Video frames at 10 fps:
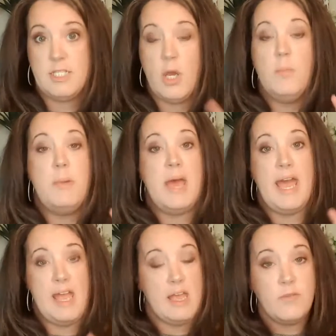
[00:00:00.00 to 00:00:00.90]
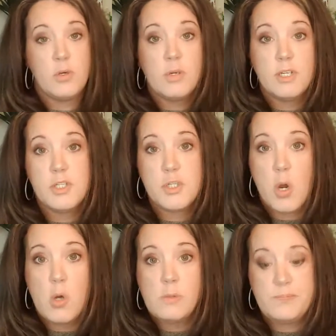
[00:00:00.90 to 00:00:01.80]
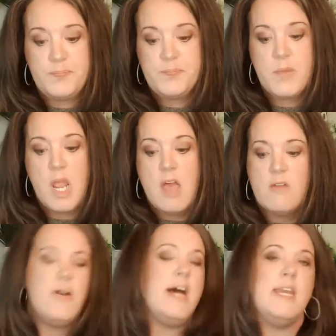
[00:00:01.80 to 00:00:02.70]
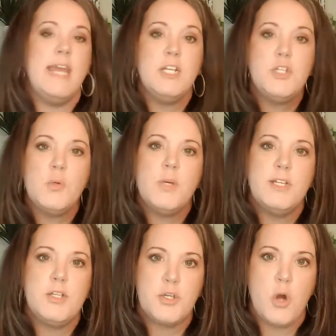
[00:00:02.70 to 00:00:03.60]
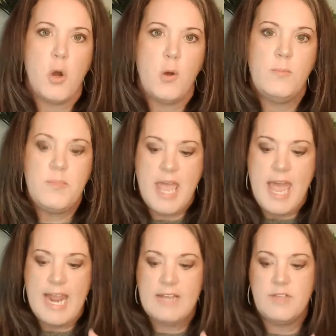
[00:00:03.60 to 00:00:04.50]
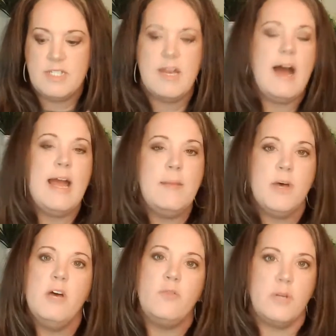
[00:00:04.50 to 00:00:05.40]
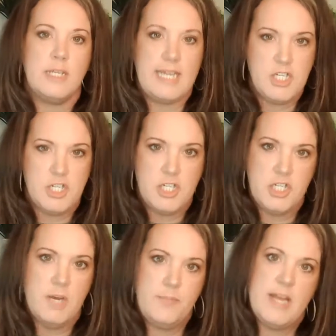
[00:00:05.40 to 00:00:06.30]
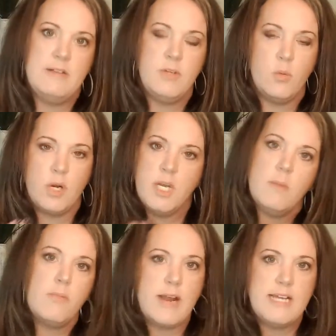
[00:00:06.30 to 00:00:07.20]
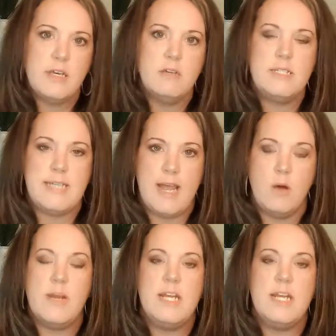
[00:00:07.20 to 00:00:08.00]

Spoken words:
So behavioral control, financial control, and the type of relationship. And we're going to break those down.